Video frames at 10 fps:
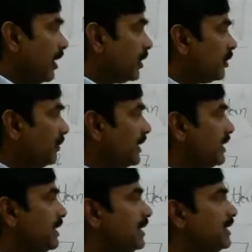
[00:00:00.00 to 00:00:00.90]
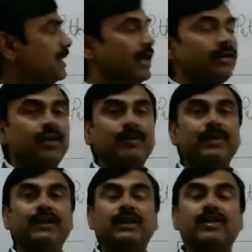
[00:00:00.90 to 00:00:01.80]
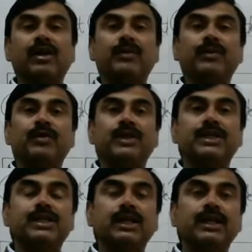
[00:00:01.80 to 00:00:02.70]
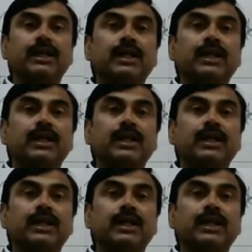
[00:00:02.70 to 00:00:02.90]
automatically adopting the crop rotation,